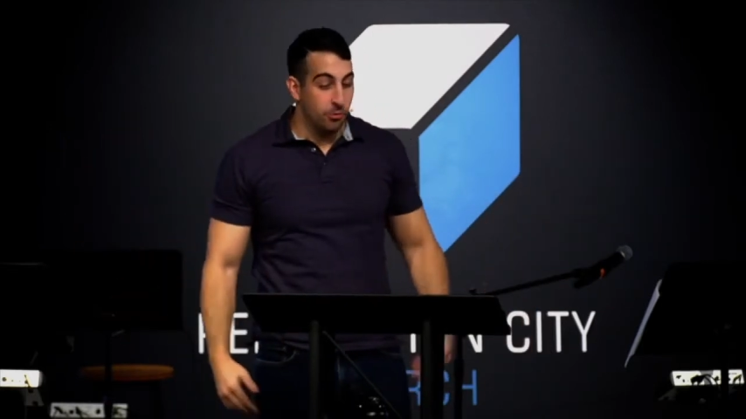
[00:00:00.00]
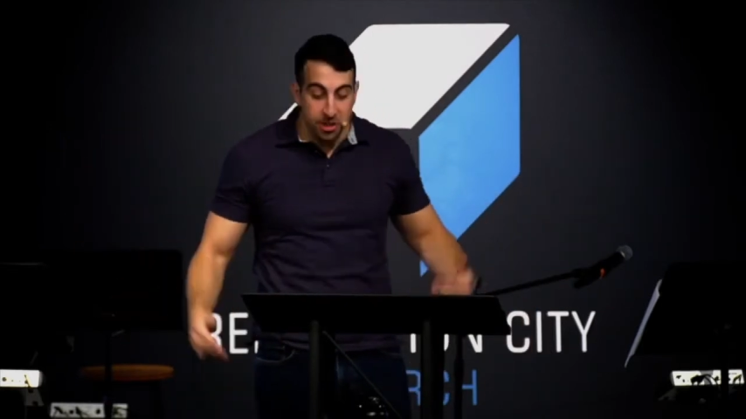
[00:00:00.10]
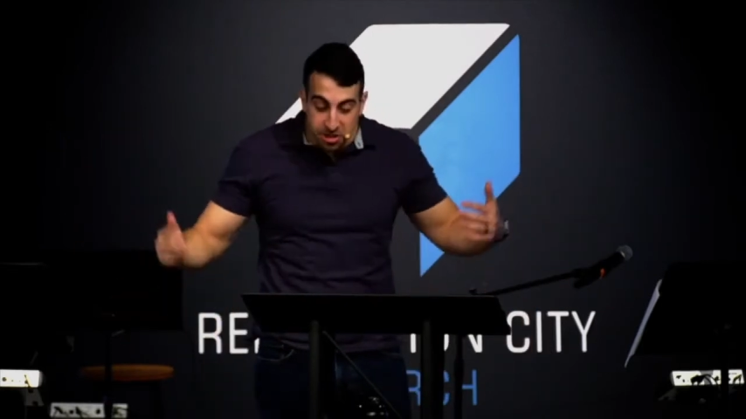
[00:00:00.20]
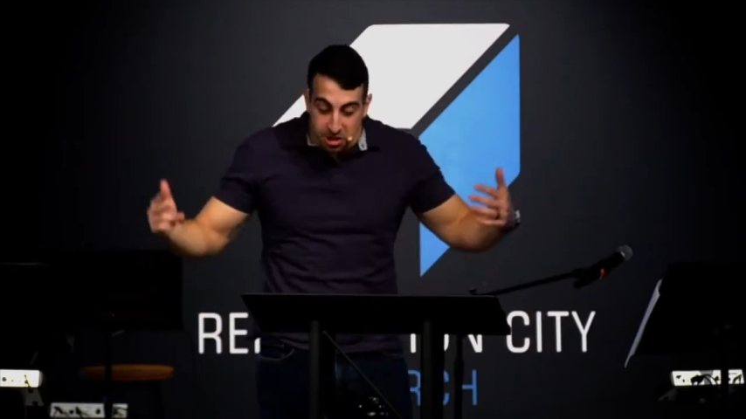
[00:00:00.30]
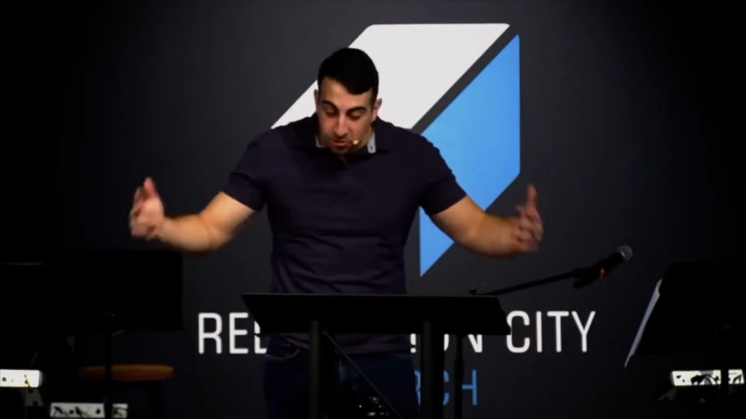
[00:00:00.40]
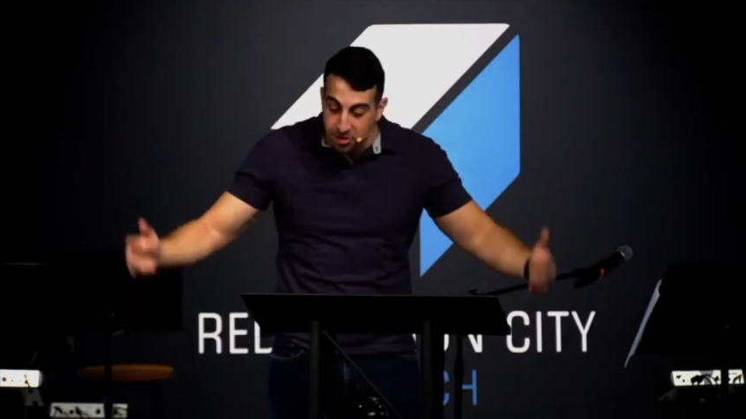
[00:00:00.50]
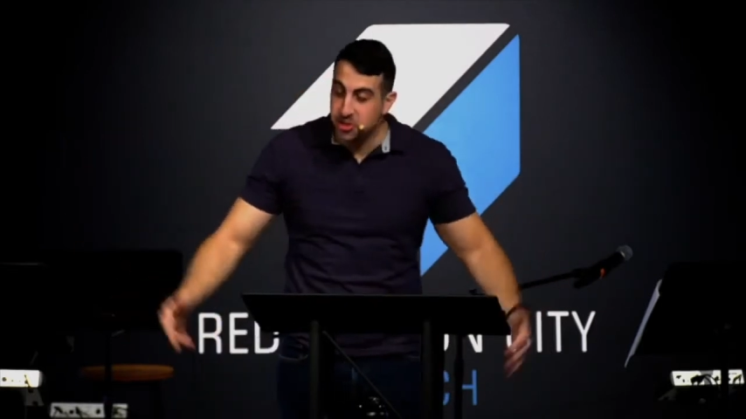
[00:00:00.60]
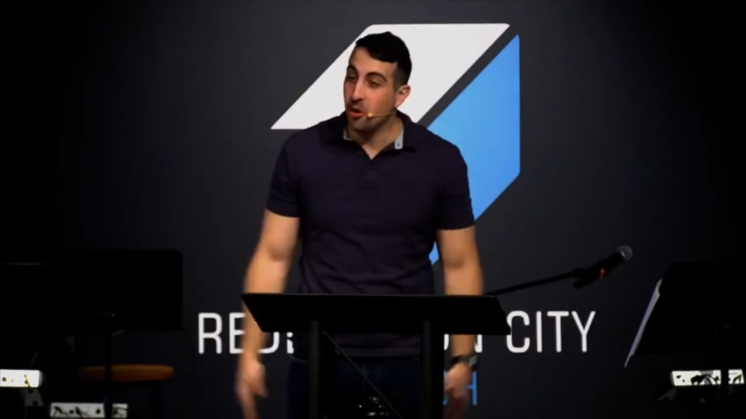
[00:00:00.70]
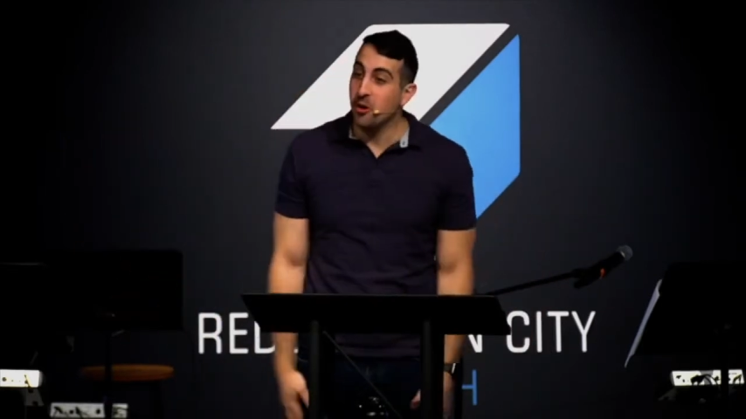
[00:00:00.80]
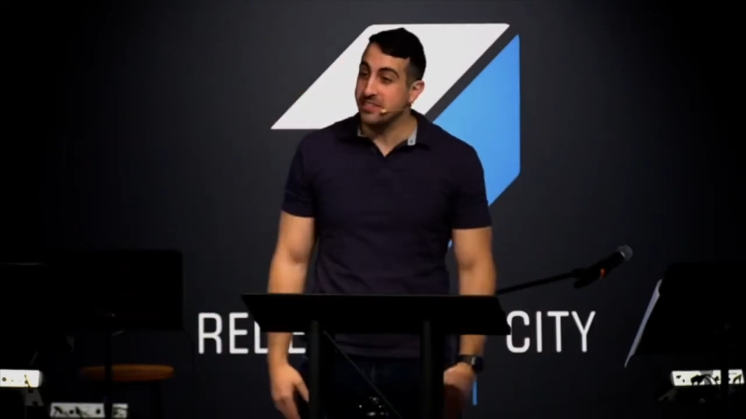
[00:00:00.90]
should
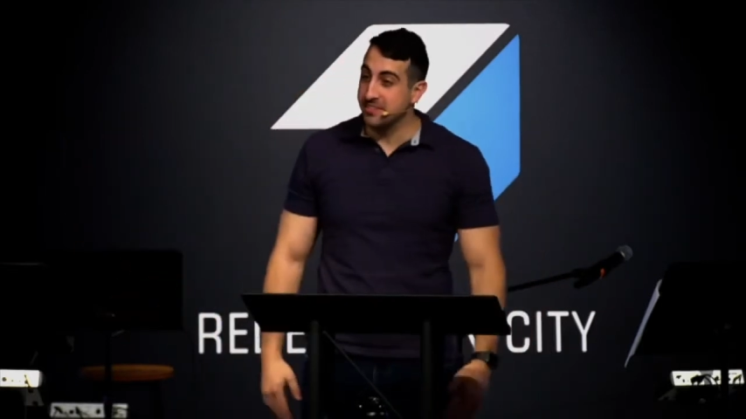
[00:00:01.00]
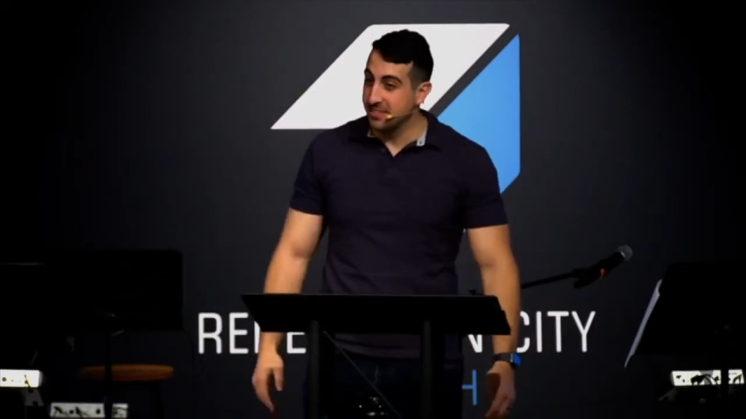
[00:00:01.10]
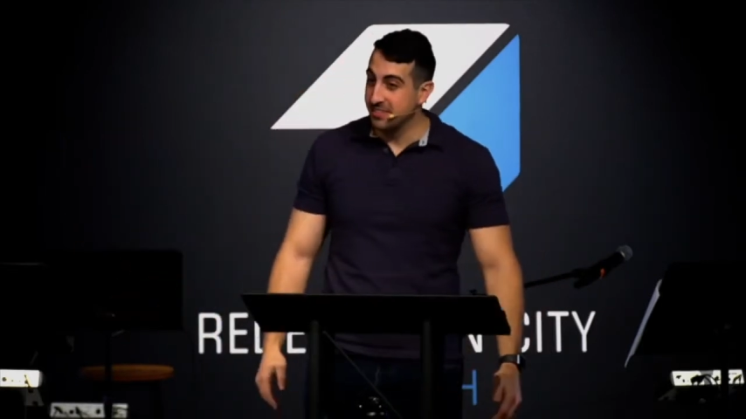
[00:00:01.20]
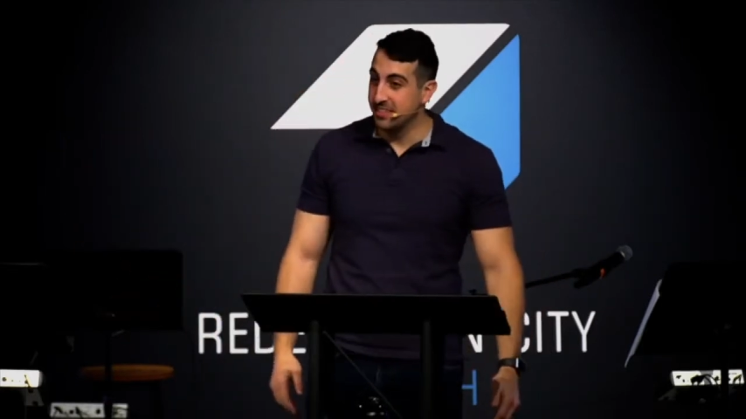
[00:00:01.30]
rejoice